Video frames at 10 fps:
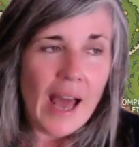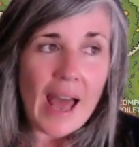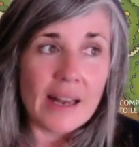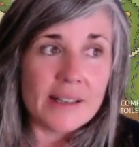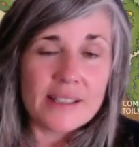
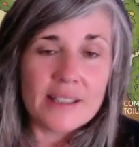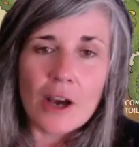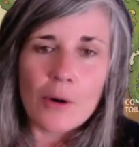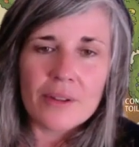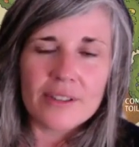and
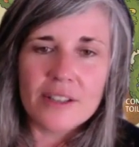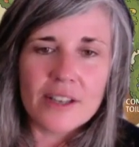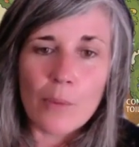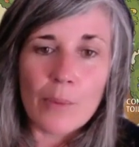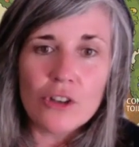there was
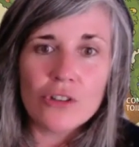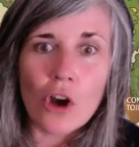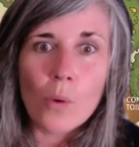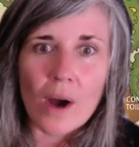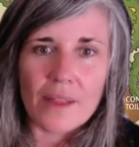we knew
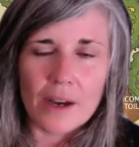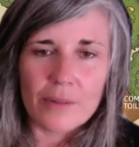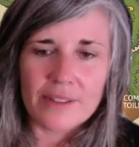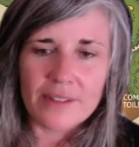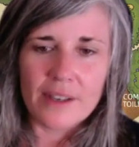no one there
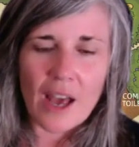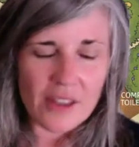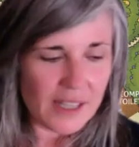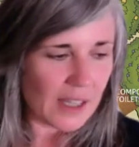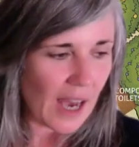was
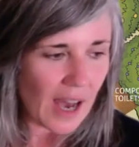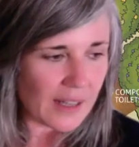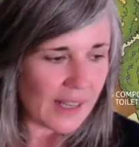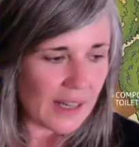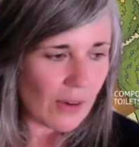nothing
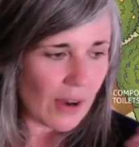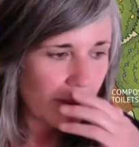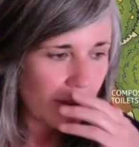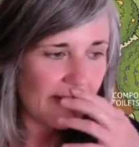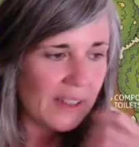hardly anyone
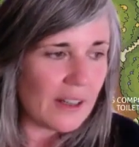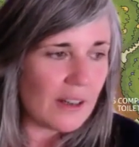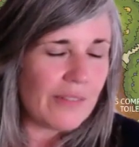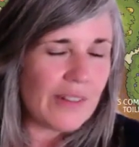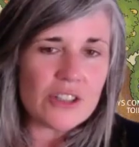we lived in a
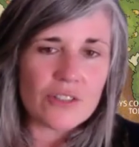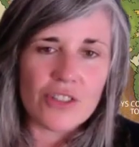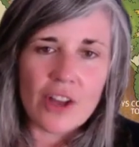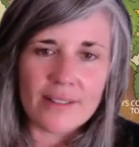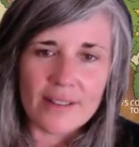little village of
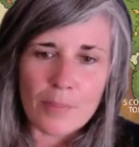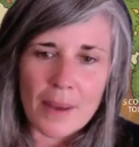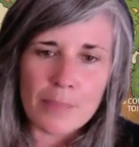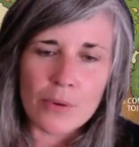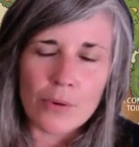36
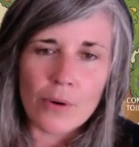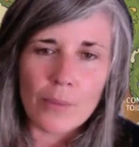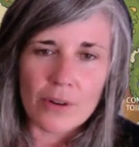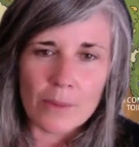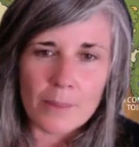people
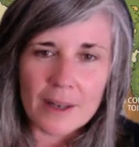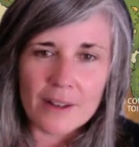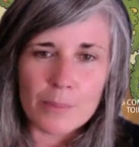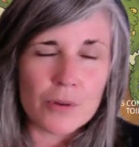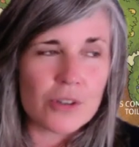we were in the middle
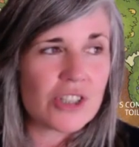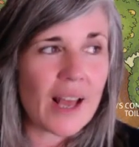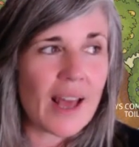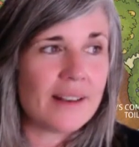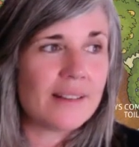of the bush
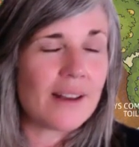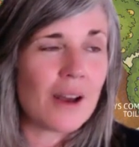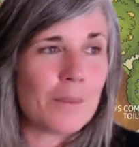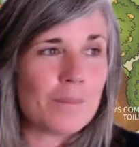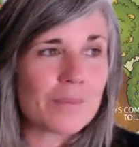and
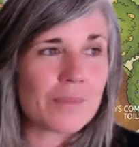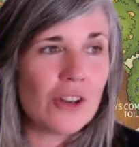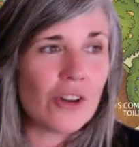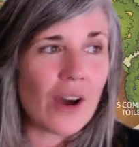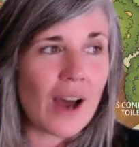um,
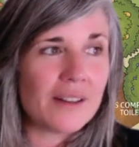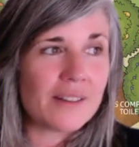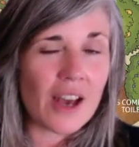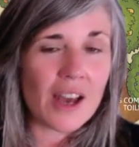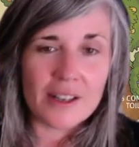you know i
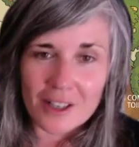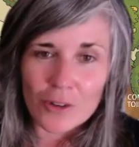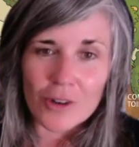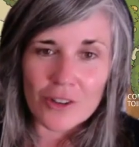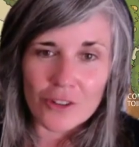decided in
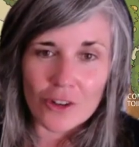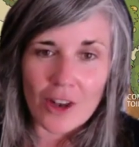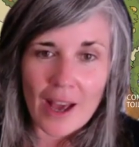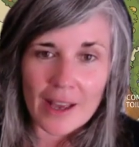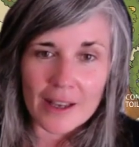order to
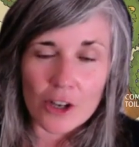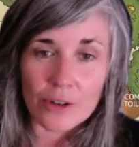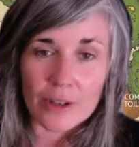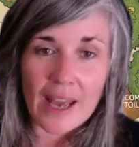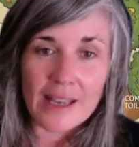like
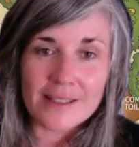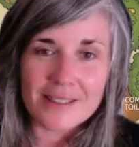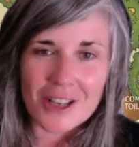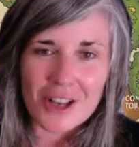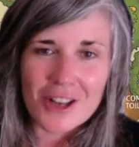create